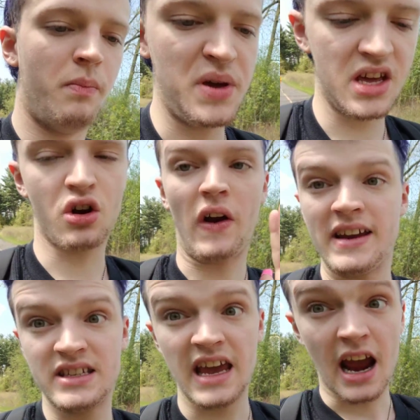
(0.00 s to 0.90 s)
be
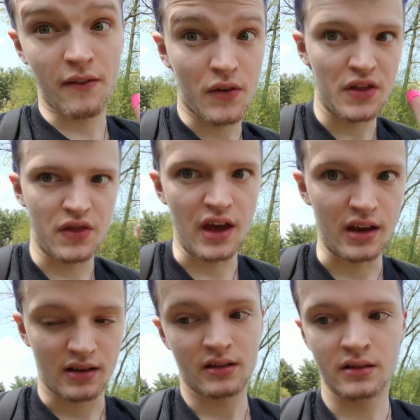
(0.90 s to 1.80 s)
crazy
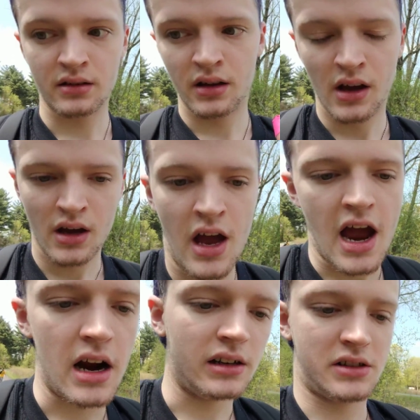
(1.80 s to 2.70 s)
everything.
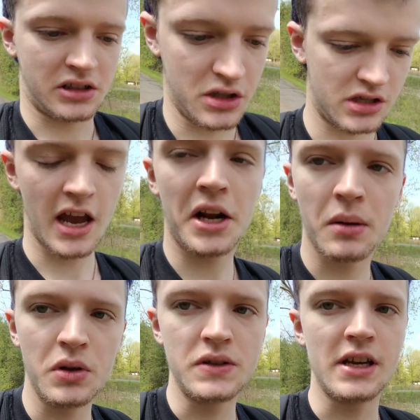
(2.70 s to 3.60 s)
Say
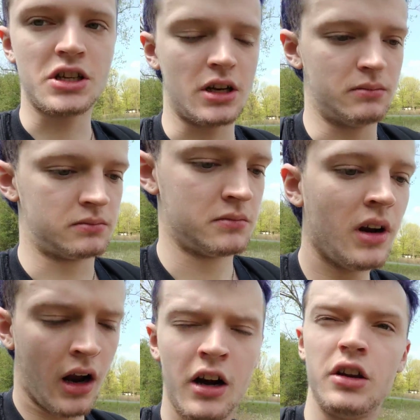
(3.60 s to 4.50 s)
you're a musician,
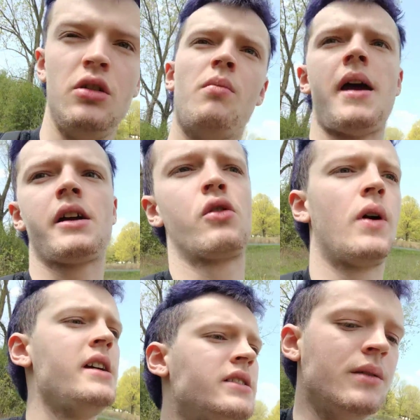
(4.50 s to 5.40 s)
you make
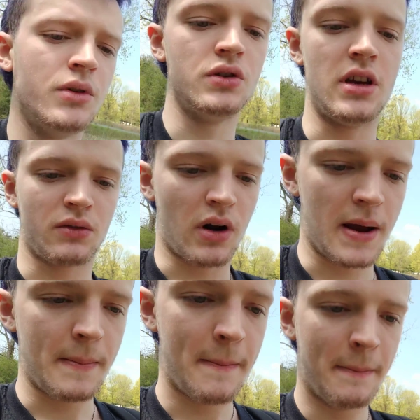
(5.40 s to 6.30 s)
crazy music,
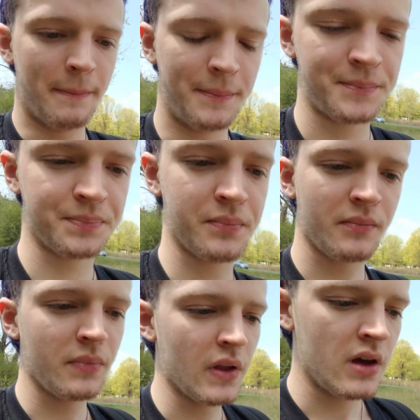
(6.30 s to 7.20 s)
right?
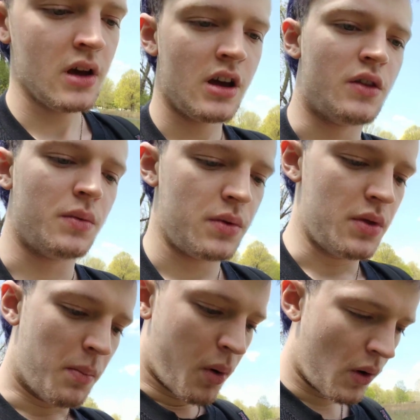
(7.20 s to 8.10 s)

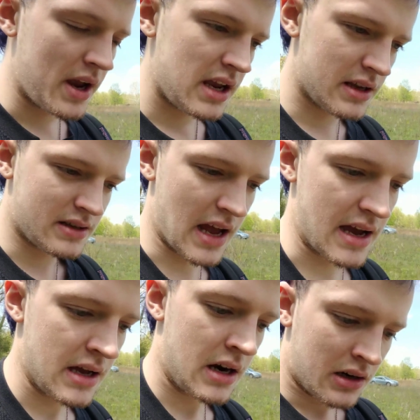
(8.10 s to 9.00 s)
The point is
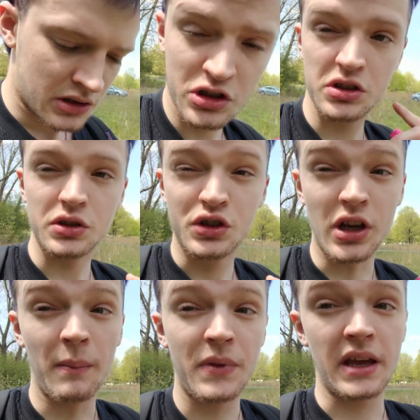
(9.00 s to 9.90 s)
that
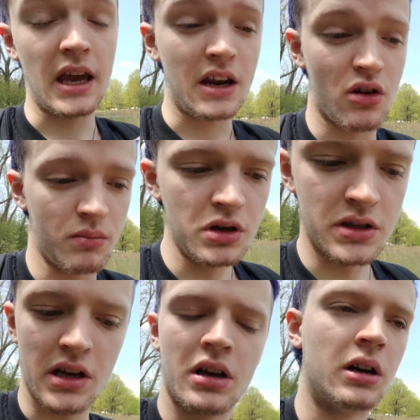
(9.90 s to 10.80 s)
something in your
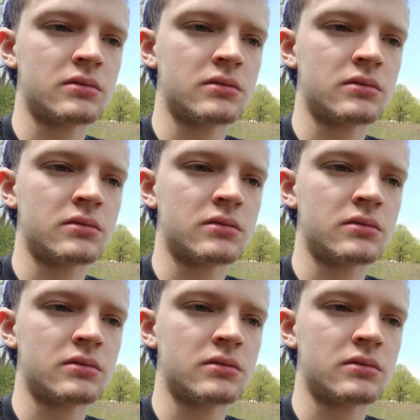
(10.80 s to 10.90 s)
music